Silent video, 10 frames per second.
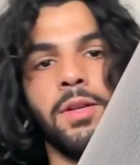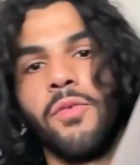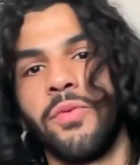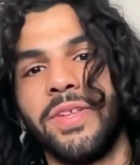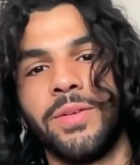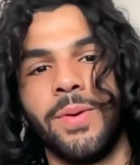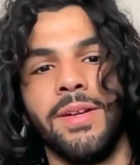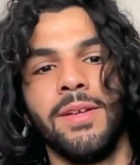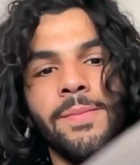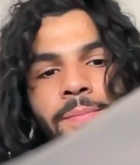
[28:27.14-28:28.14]
start off with this one.
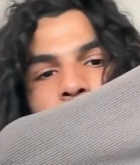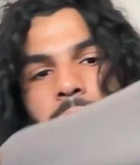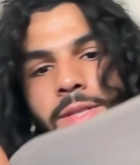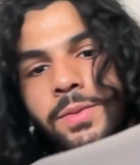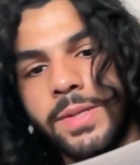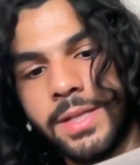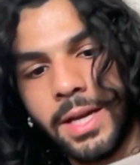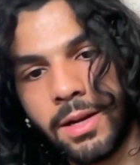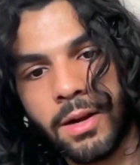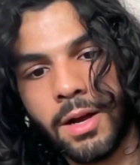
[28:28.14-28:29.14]
So this one's
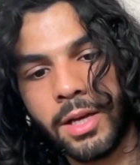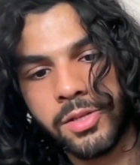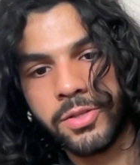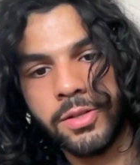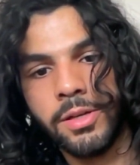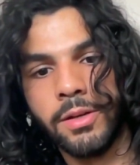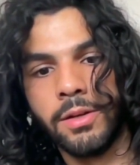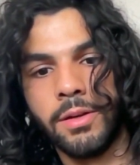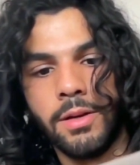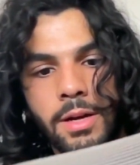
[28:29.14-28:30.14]
like a khaki suit.
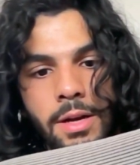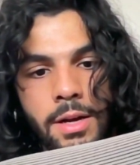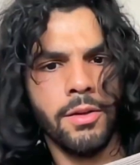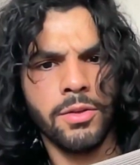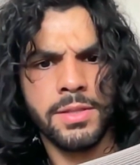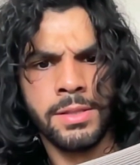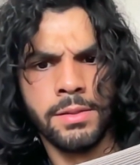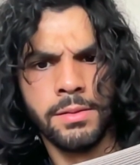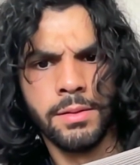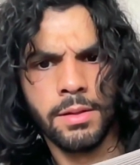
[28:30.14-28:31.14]
It looks
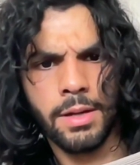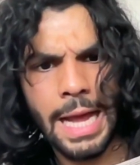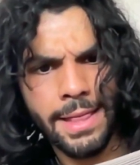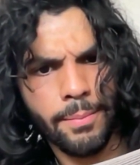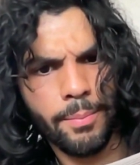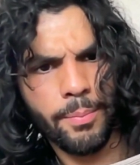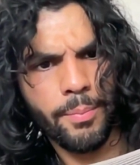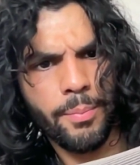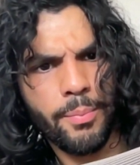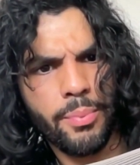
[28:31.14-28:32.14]
kind of
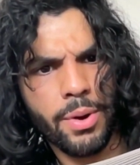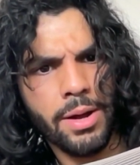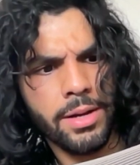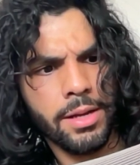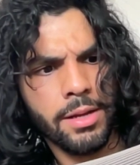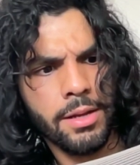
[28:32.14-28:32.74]
browny.